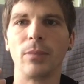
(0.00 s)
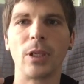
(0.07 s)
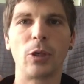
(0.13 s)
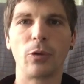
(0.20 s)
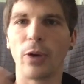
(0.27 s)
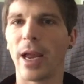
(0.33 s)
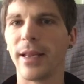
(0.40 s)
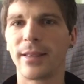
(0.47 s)

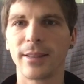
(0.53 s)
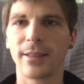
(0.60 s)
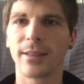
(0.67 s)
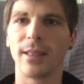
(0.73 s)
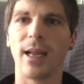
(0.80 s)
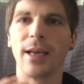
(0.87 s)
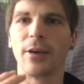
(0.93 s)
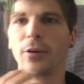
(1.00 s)

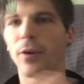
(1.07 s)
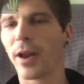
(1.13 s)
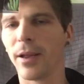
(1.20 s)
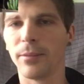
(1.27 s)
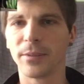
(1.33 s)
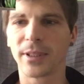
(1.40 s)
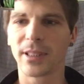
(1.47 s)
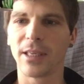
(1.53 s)
creators like
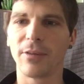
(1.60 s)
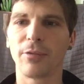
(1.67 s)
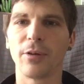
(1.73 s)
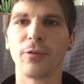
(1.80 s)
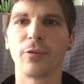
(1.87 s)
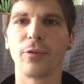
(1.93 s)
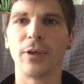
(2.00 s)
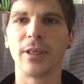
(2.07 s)
Graham
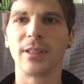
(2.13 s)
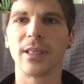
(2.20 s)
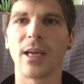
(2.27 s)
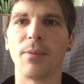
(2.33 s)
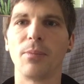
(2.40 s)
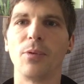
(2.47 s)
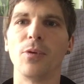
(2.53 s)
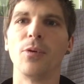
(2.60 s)
Stephan, for
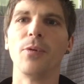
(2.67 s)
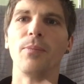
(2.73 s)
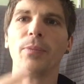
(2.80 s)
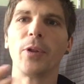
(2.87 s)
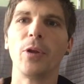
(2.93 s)
example,